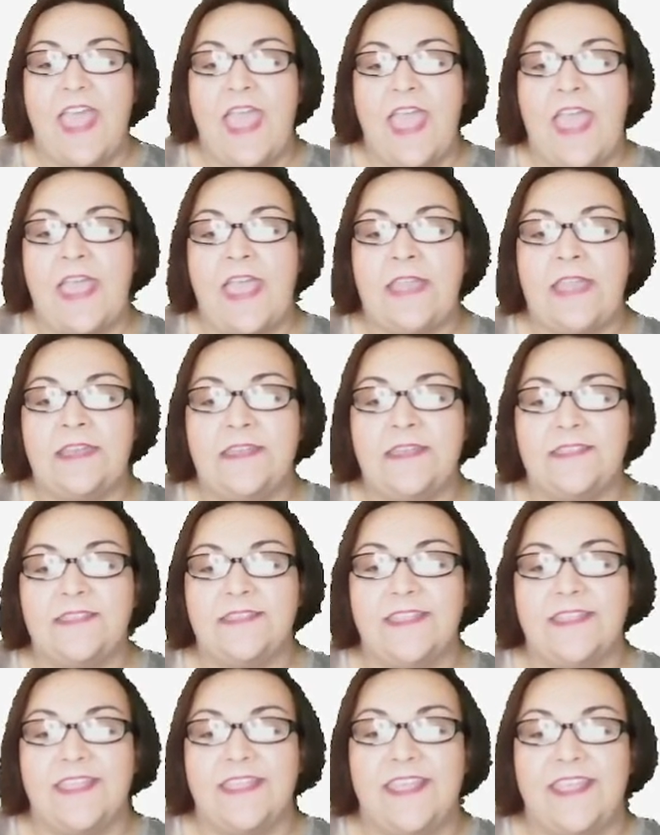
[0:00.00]
And
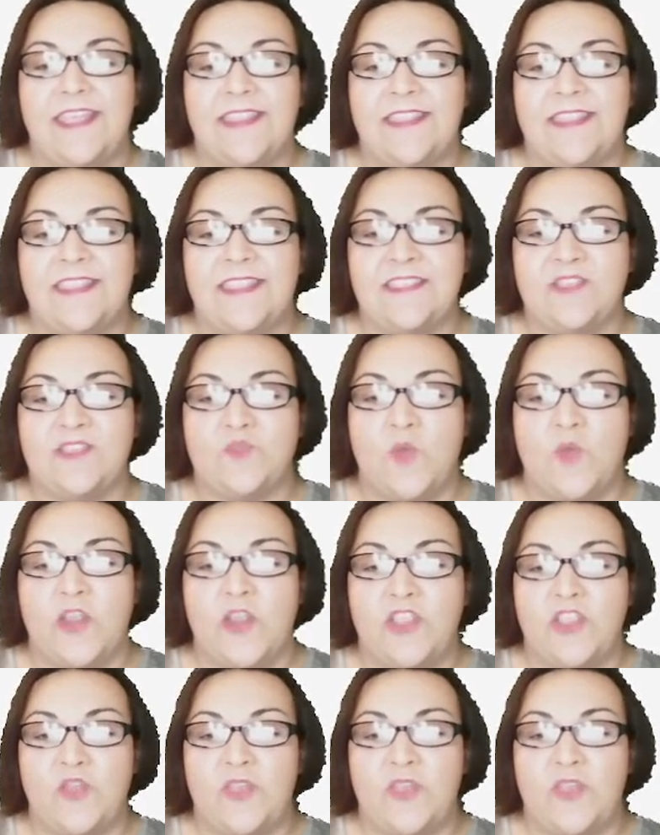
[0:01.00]
this is where you